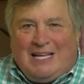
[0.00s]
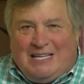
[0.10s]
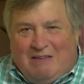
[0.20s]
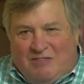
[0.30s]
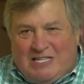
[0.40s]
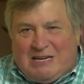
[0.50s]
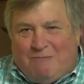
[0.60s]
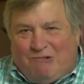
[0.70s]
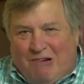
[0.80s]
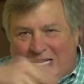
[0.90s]
and give the
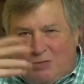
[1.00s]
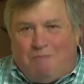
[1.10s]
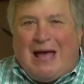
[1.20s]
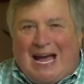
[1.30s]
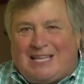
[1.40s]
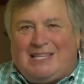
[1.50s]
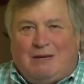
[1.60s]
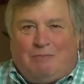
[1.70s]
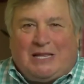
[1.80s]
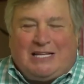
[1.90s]
Democrats back
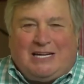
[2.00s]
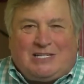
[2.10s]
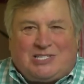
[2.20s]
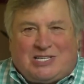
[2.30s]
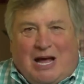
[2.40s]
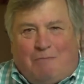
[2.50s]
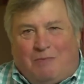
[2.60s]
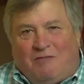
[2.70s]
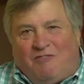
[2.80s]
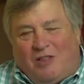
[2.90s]
the ability to
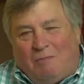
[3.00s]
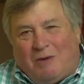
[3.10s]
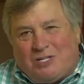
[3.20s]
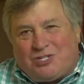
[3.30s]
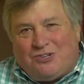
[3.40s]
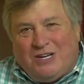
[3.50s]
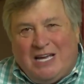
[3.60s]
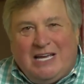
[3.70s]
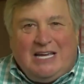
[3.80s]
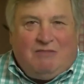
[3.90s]
stop and filibuster
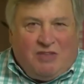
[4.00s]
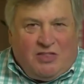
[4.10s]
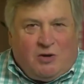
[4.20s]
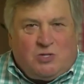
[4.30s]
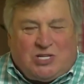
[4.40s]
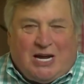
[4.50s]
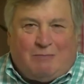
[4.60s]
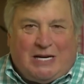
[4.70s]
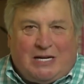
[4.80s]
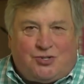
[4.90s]
even those
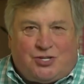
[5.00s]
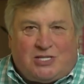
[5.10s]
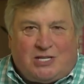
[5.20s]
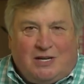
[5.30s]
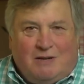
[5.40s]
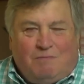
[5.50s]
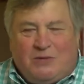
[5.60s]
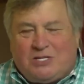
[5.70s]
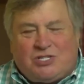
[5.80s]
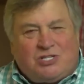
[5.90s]
nominations.
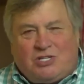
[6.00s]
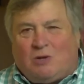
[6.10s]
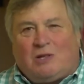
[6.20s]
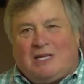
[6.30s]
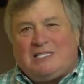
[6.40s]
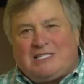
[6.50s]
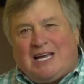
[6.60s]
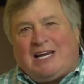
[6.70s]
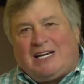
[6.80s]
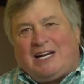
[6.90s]
This is total
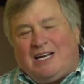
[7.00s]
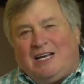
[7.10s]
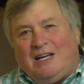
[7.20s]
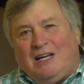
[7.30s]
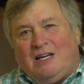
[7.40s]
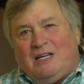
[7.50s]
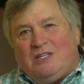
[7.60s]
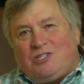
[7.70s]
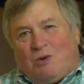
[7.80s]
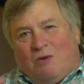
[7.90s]
insanity.
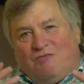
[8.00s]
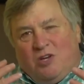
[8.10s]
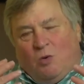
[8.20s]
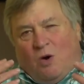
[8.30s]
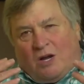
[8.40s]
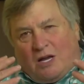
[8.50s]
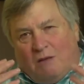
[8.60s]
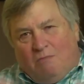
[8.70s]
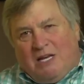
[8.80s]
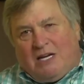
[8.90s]
So if you are
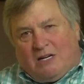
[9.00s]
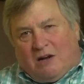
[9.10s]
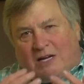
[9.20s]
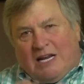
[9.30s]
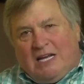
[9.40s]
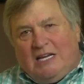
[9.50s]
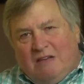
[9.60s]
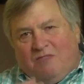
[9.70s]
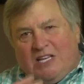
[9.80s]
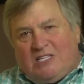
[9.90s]
committed on
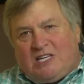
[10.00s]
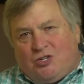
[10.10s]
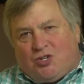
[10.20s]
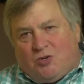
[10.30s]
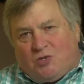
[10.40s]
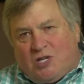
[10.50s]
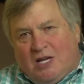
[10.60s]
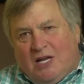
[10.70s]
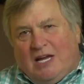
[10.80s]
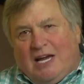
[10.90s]
any of these issues
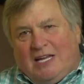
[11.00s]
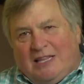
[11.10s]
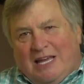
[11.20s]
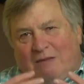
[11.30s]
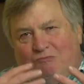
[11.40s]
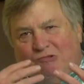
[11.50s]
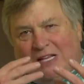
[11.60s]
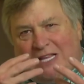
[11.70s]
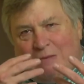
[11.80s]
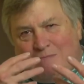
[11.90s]
and they
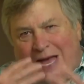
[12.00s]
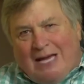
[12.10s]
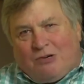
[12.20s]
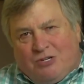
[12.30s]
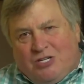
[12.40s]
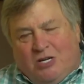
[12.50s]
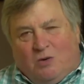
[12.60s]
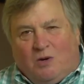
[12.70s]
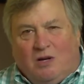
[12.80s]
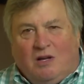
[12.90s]
really matter to
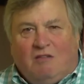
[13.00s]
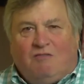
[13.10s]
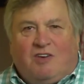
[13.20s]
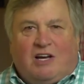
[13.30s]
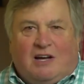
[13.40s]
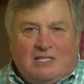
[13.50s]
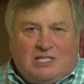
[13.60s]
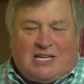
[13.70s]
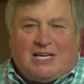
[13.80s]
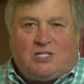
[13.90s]
you, for
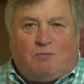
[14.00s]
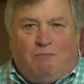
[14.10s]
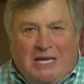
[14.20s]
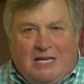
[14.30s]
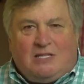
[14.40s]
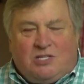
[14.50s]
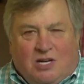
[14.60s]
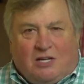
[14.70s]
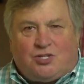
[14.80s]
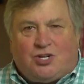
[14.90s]
God's sakes, be in
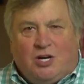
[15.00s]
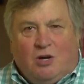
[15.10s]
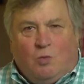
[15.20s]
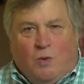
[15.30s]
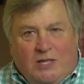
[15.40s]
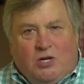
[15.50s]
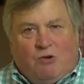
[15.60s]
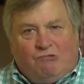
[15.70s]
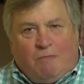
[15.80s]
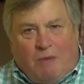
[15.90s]
touch with
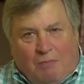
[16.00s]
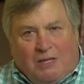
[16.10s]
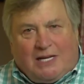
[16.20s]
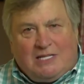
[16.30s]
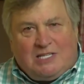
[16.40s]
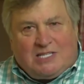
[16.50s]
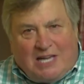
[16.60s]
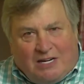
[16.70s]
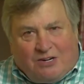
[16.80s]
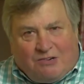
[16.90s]
your Republican
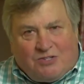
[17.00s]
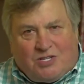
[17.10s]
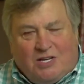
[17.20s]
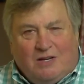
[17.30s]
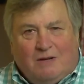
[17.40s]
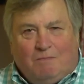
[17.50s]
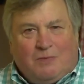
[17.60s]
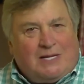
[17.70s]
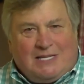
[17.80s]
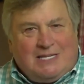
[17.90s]
senators.
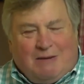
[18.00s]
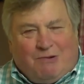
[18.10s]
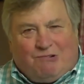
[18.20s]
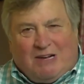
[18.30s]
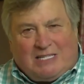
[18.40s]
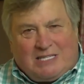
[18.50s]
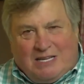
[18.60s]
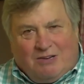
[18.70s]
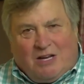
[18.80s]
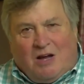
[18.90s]
Not the Democrats,
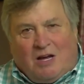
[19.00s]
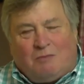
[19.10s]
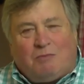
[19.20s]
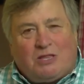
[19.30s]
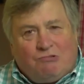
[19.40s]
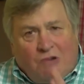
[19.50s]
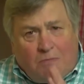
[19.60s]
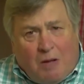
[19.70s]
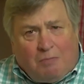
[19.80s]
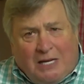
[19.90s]
they're gone, but the
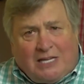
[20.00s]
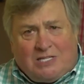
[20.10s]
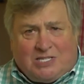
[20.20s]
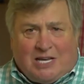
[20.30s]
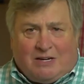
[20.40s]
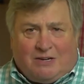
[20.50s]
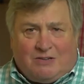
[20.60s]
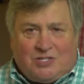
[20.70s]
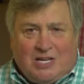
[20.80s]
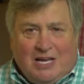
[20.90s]
Republican
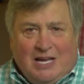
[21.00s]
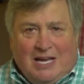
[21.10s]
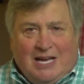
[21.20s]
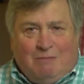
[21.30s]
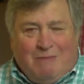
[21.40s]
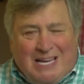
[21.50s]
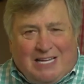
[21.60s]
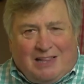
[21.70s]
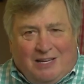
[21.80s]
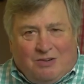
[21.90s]
senators. And
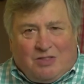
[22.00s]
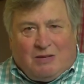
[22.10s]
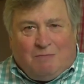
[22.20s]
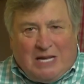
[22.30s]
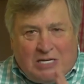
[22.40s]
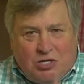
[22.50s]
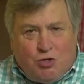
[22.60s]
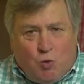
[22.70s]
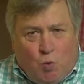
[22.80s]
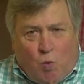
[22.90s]
make clear to them that
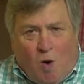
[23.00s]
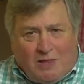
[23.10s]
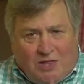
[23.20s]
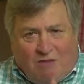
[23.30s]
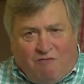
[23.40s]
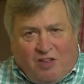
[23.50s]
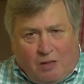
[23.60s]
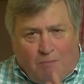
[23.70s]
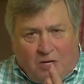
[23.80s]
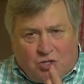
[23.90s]
you want the
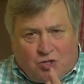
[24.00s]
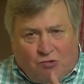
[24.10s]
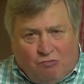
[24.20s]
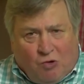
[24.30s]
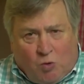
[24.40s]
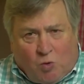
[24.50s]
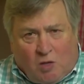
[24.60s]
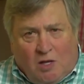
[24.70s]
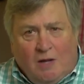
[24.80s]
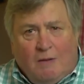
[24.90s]
filibuster
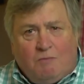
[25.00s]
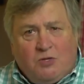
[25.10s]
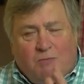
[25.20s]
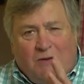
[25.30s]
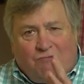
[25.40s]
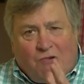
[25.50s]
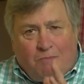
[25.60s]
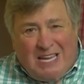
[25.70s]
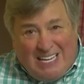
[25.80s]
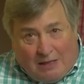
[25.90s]
rule to be
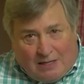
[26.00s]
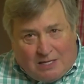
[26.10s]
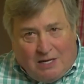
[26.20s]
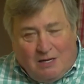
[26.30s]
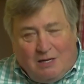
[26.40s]
repealed